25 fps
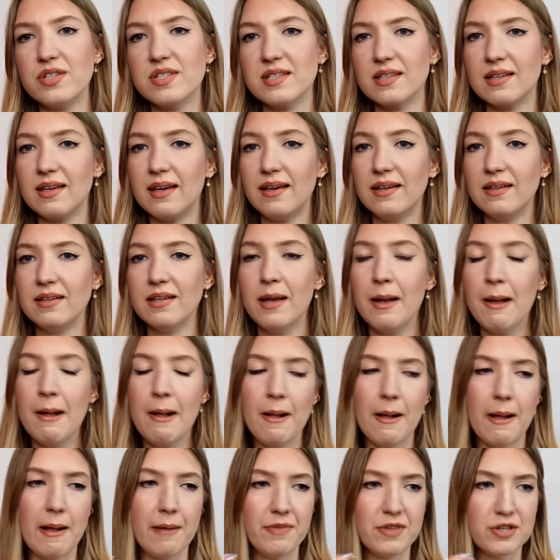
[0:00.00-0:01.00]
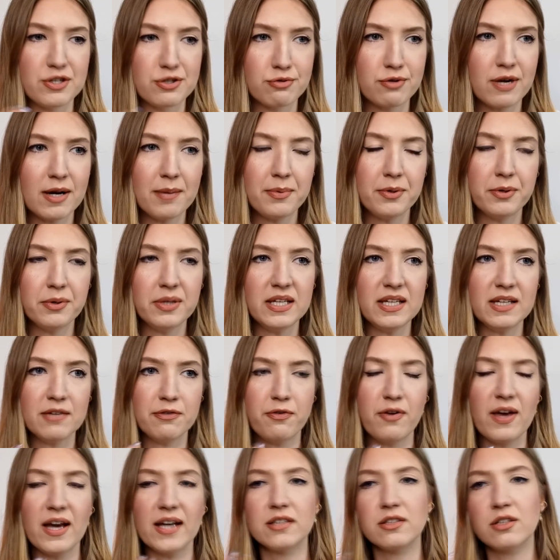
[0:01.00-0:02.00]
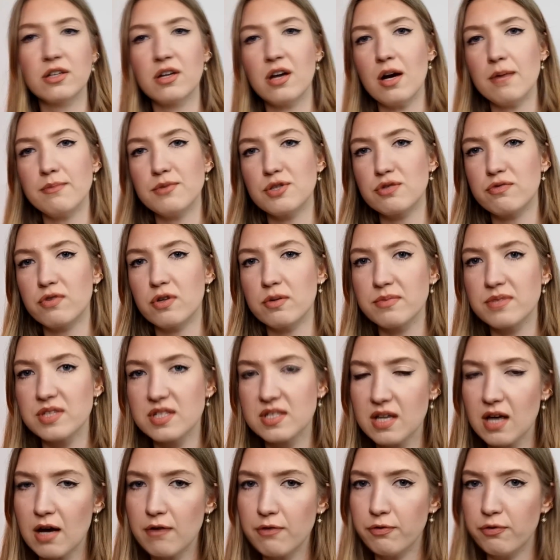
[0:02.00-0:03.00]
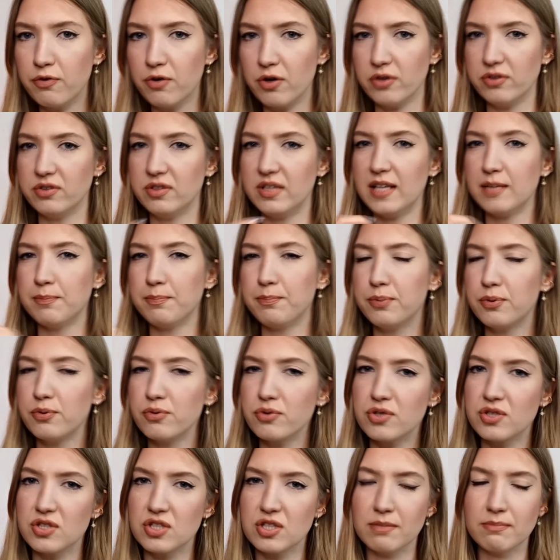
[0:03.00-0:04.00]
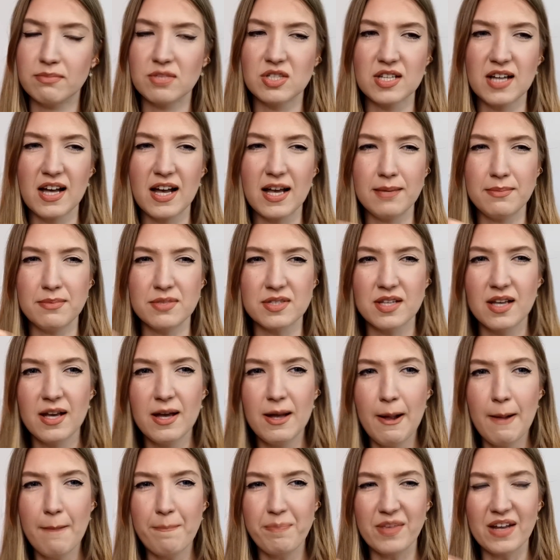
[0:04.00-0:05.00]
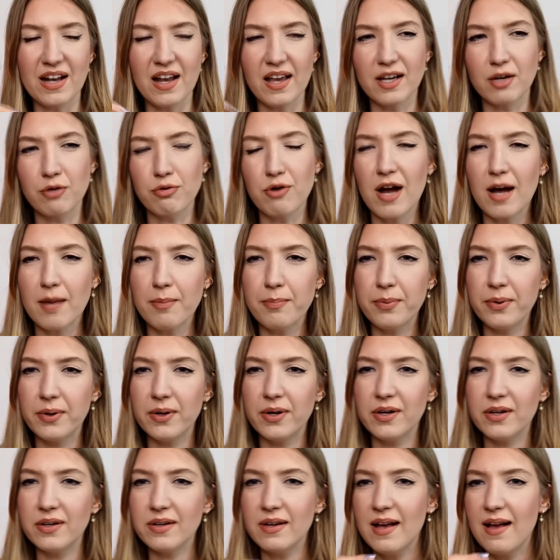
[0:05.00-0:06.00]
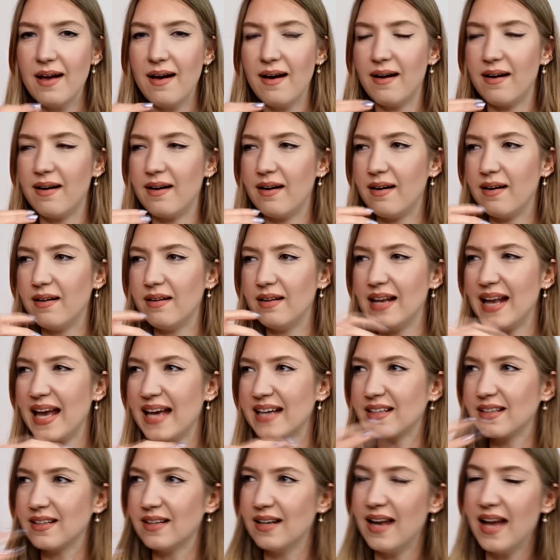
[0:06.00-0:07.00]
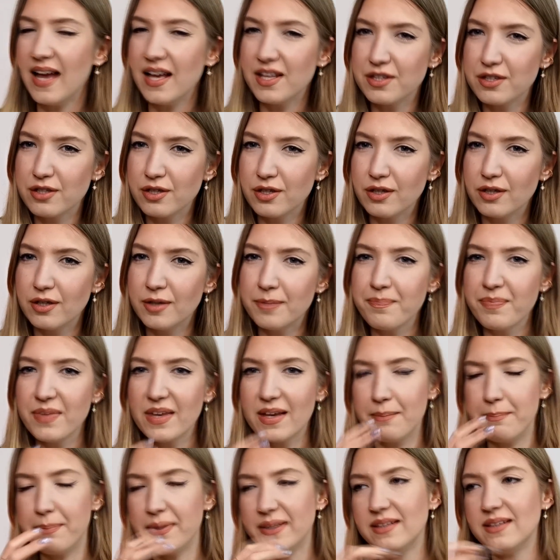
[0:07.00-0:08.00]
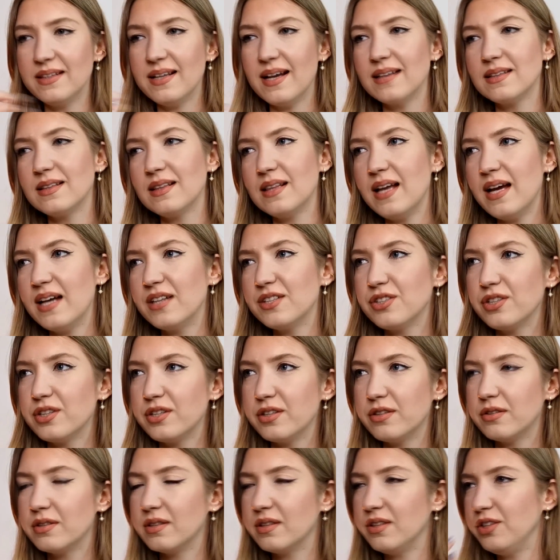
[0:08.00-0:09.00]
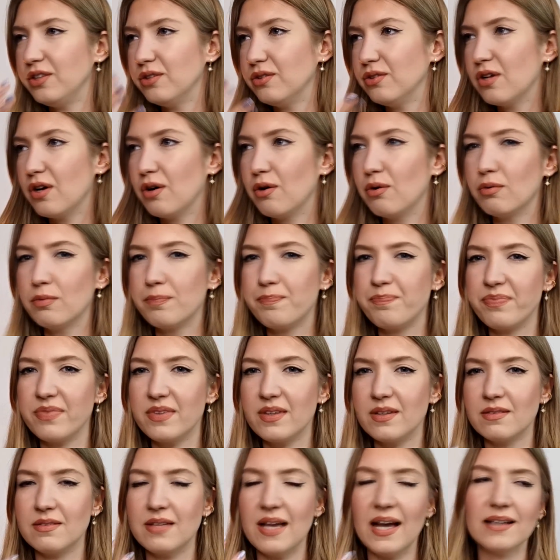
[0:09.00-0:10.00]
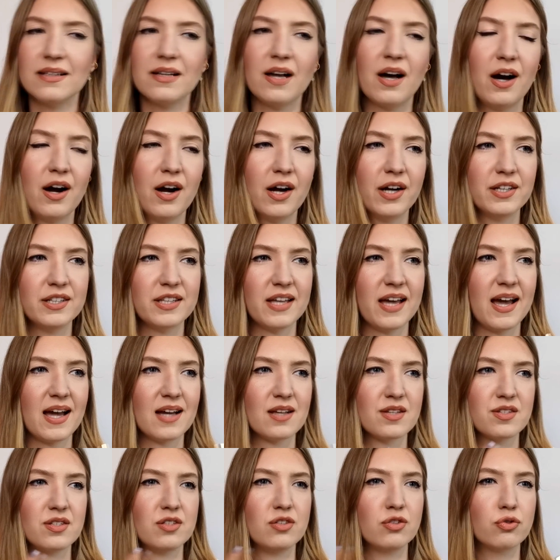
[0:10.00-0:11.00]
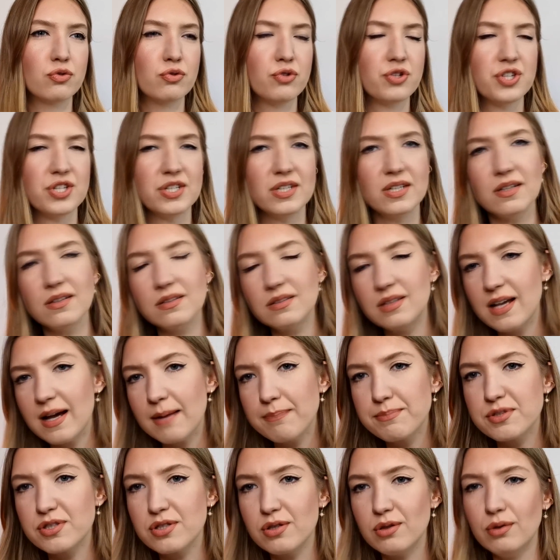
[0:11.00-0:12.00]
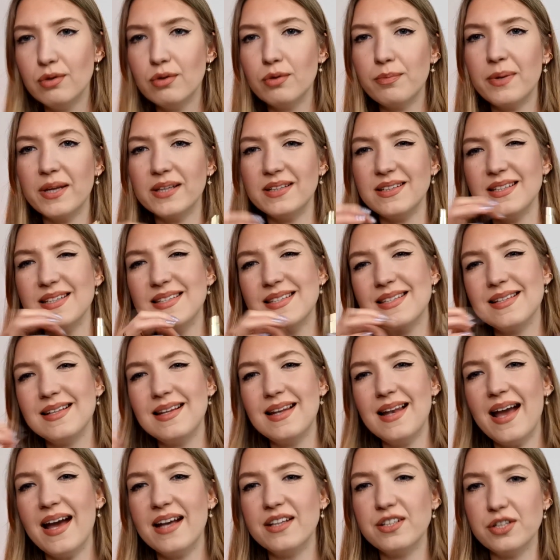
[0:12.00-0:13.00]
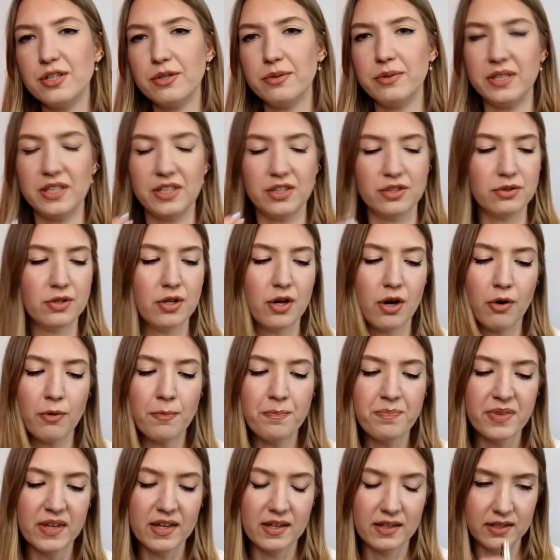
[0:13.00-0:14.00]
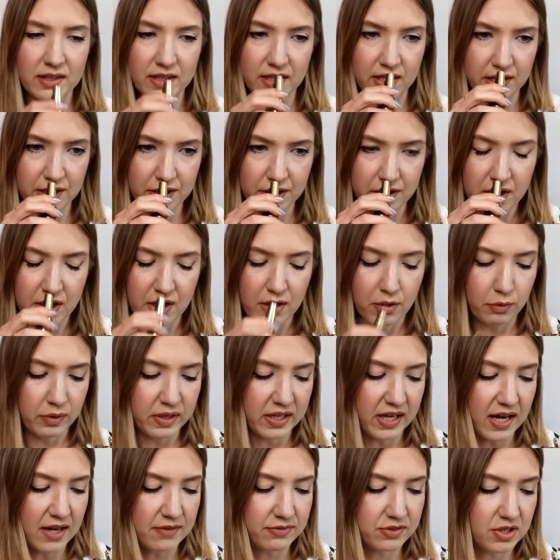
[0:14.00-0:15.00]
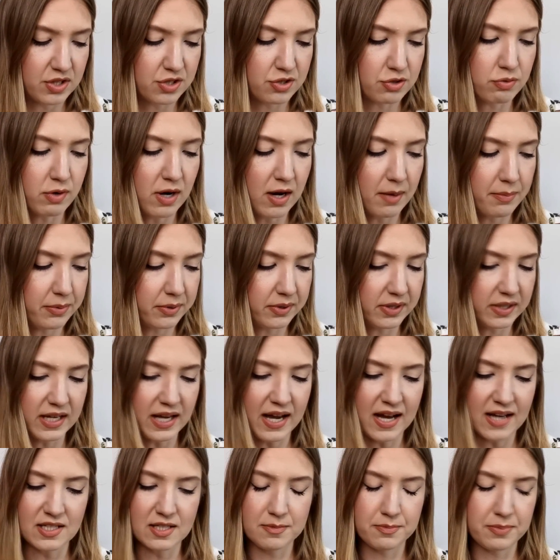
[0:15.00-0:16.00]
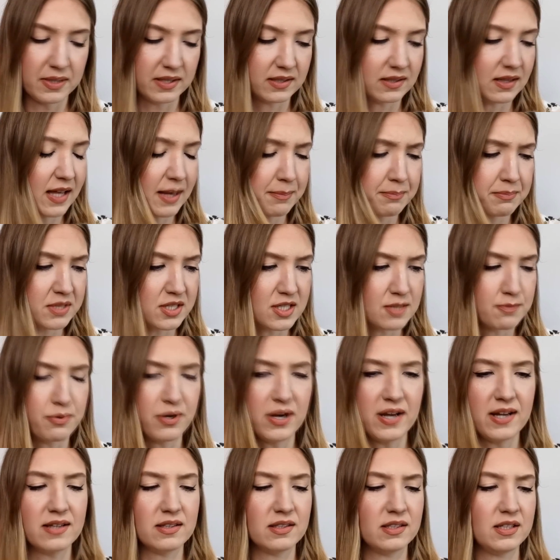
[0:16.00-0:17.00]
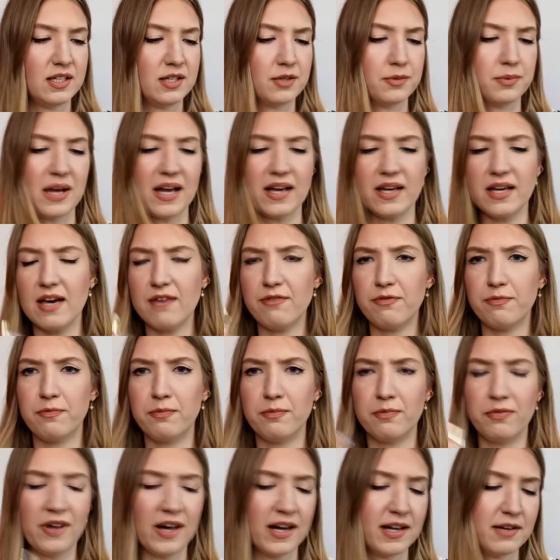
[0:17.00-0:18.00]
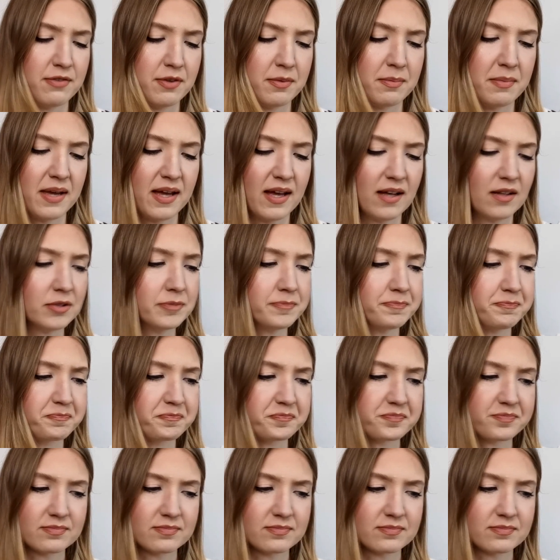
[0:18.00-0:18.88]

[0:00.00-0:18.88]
skin, and this rubbery effect comes from saffron that pulls sometimes like rubber, like leather, but not leather, you know, that hard as in Gucci Guilty Absolute, but it's leathery, you know. Here we have this rubbery aspect. Let me spray it here. I have 5 ml.